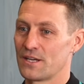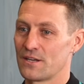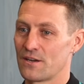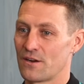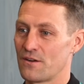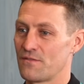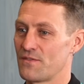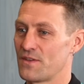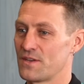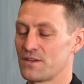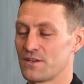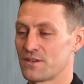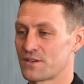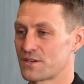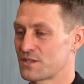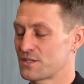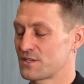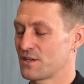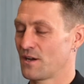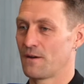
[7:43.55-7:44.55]
you know, and then you
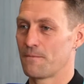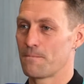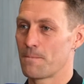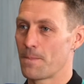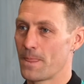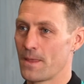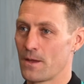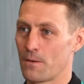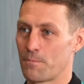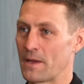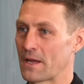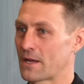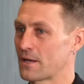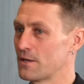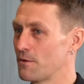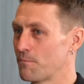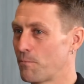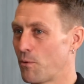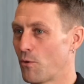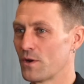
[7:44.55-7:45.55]
just start, you know,
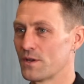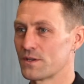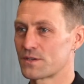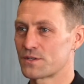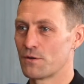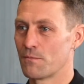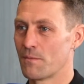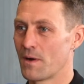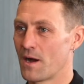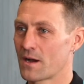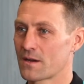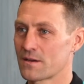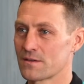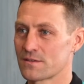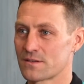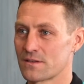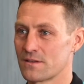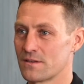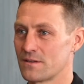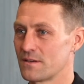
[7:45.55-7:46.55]
picking your points and your
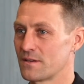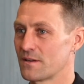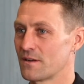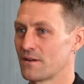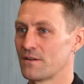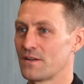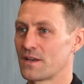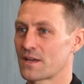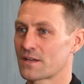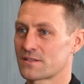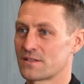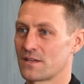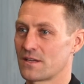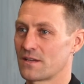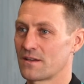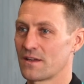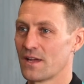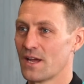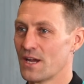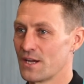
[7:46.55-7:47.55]
markers, and, you know, next
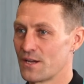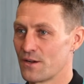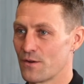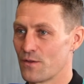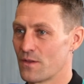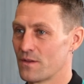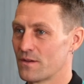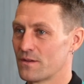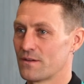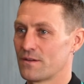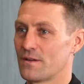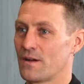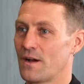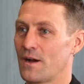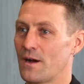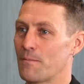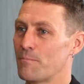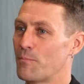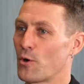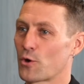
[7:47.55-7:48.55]
thing you're at
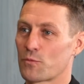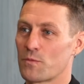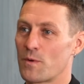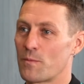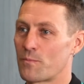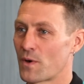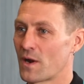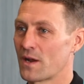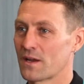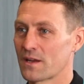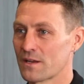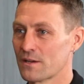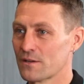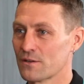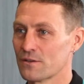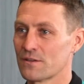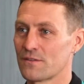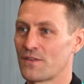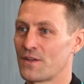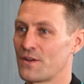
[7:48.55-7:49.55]
the bottom of Bray
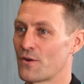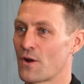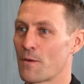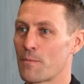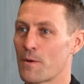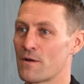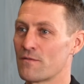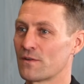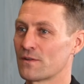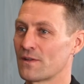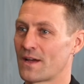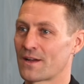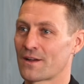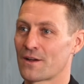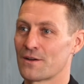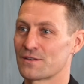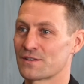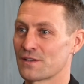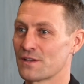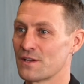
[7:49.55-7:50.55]
Hill, and then you're up over
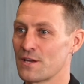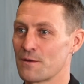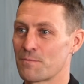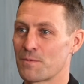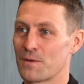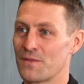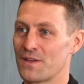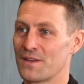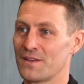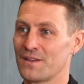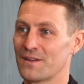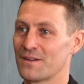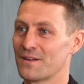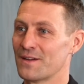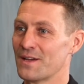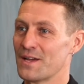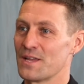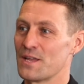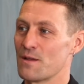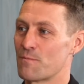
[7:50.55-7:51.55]
Lagos Leap, and then you're
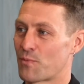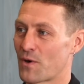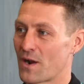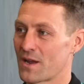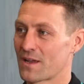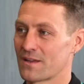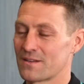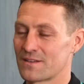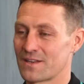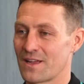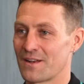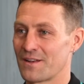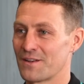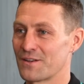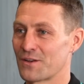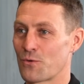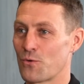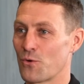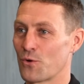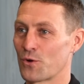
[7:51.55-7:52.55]
breaking down
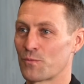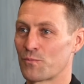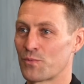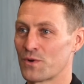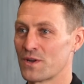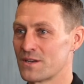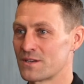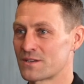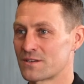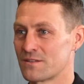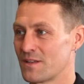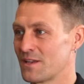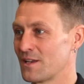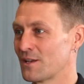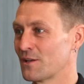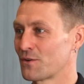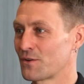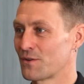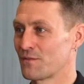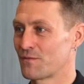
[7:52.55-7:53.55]
into Quarter Bridge, and then
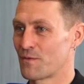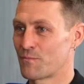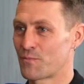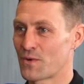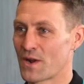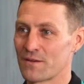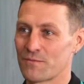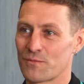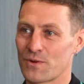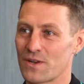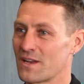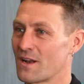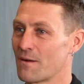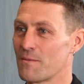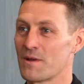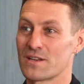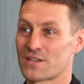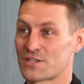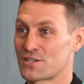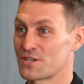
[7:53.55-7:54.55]
you're looking for Braden Bridge. You know, I
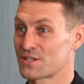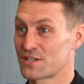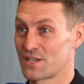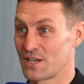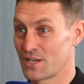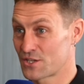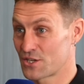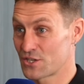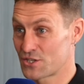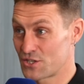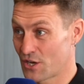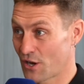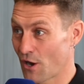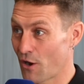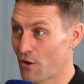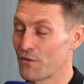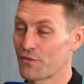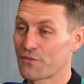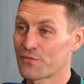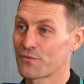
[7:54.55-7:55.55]
mean, it's just you're
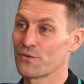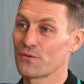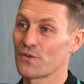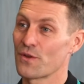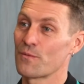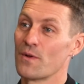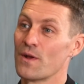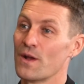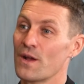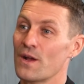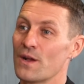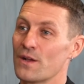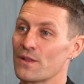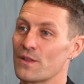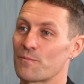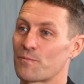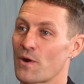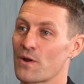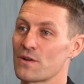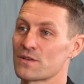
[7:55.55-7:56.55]
going through
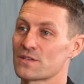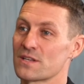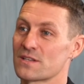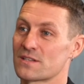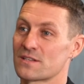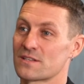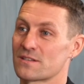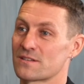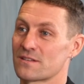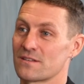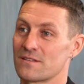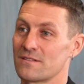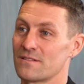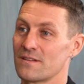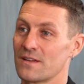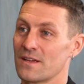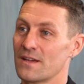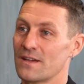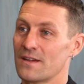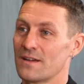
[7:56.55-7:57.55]
the processes, and